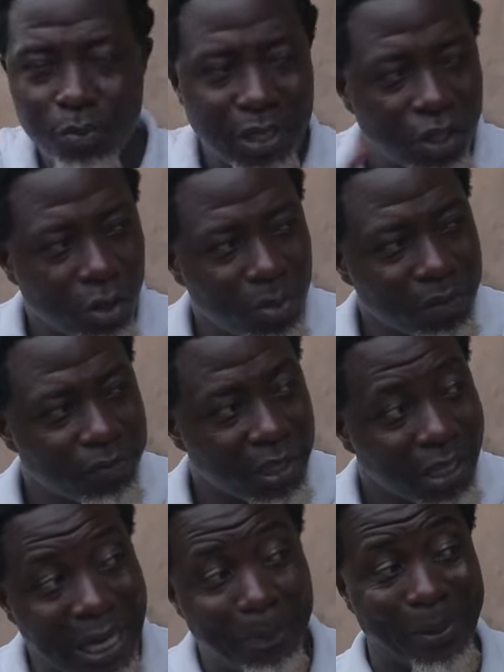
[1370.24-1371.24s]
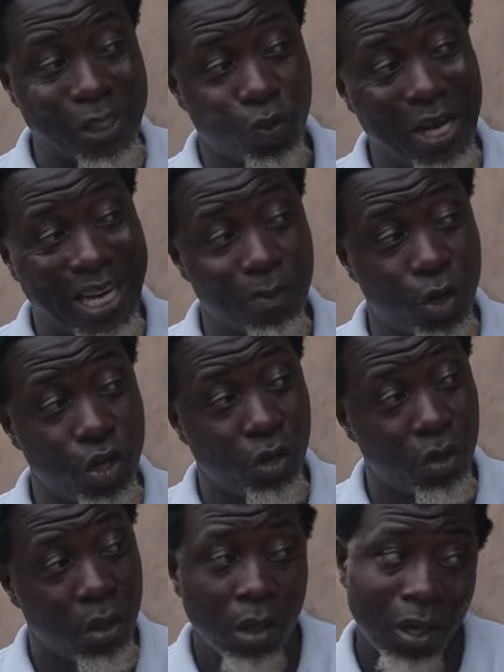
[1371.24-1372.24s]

go bring your boyfriend. Get person where get money, oh.